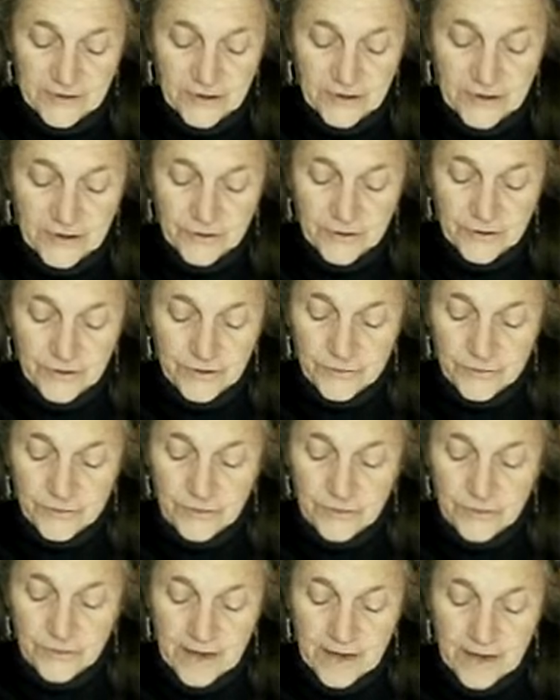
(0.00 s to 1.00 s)
new,
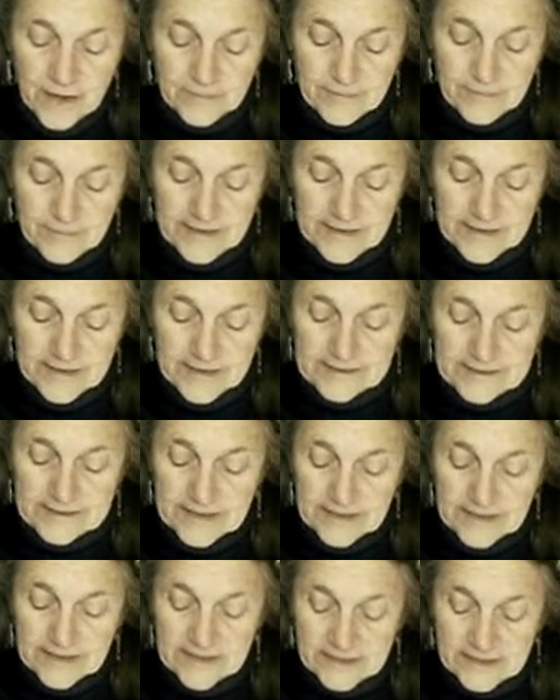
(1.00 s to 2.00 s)
complex,
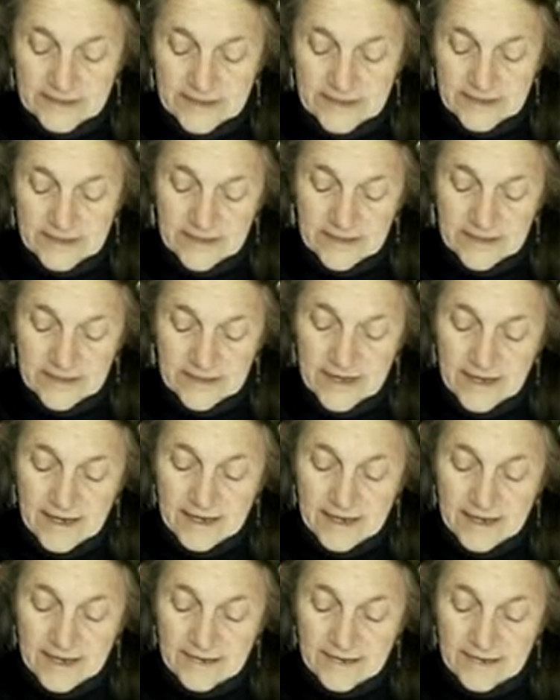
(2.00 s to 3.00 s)
touching,
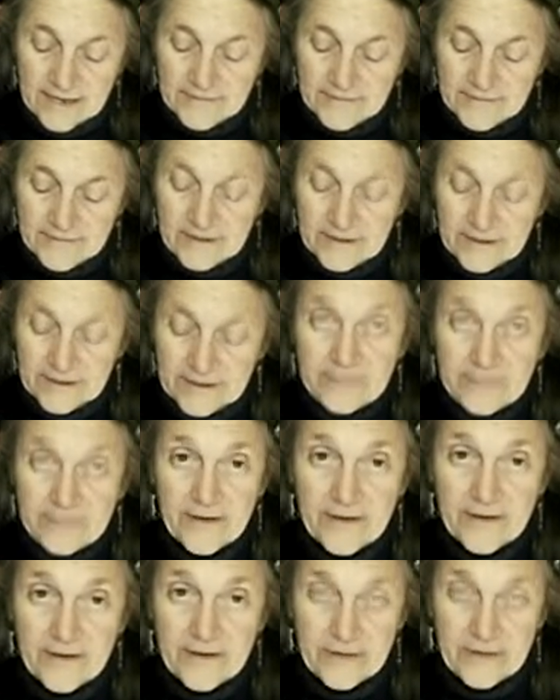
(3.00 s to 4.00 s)
and infinitely
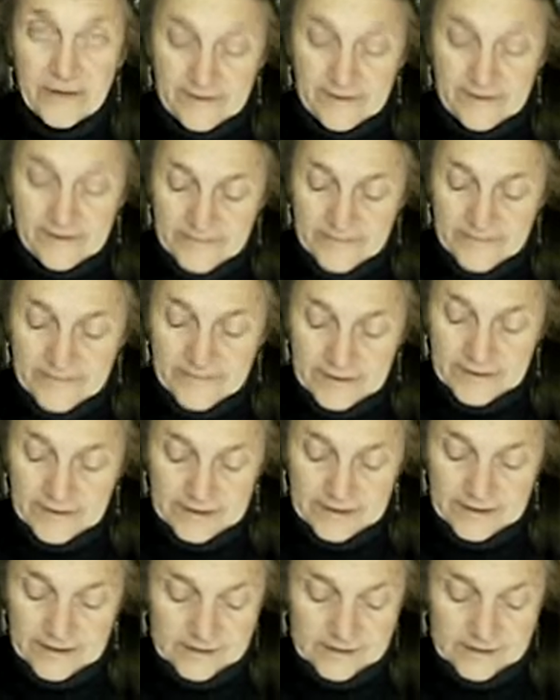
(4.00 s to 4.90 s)
varied feelings."